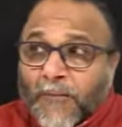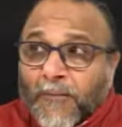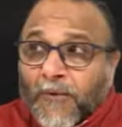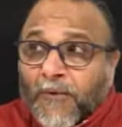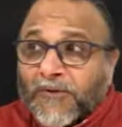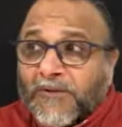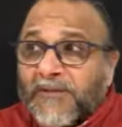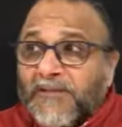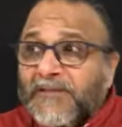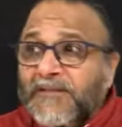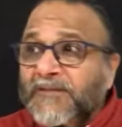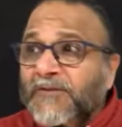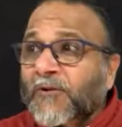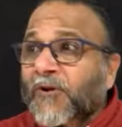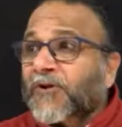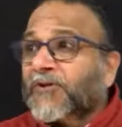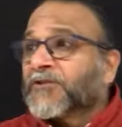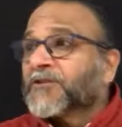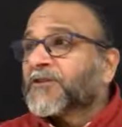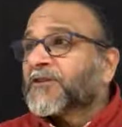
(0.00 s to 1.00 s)
about this
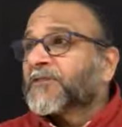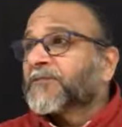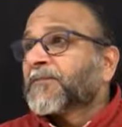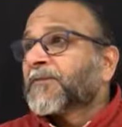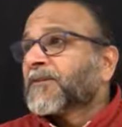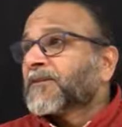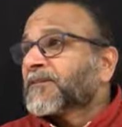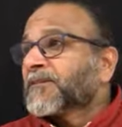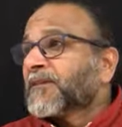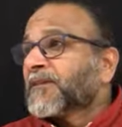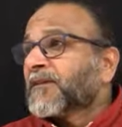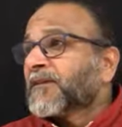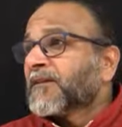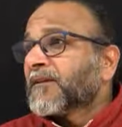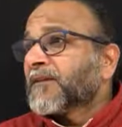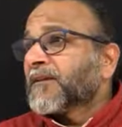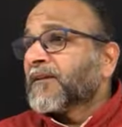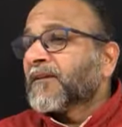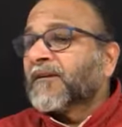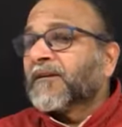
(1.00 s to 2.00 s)
conscious
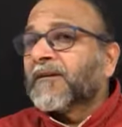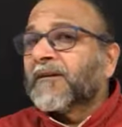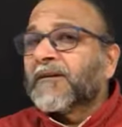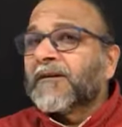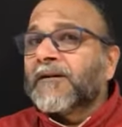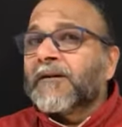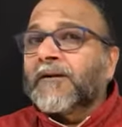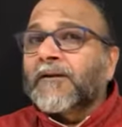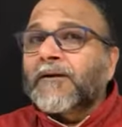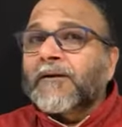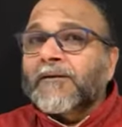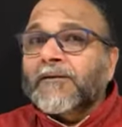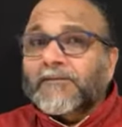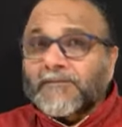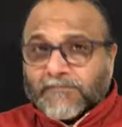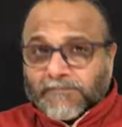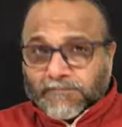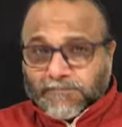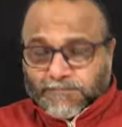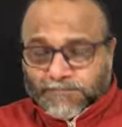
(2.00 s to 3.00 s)

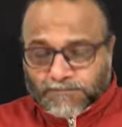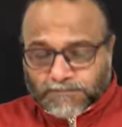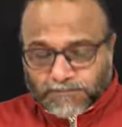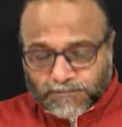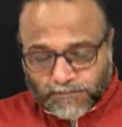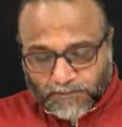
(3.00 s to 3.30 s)
person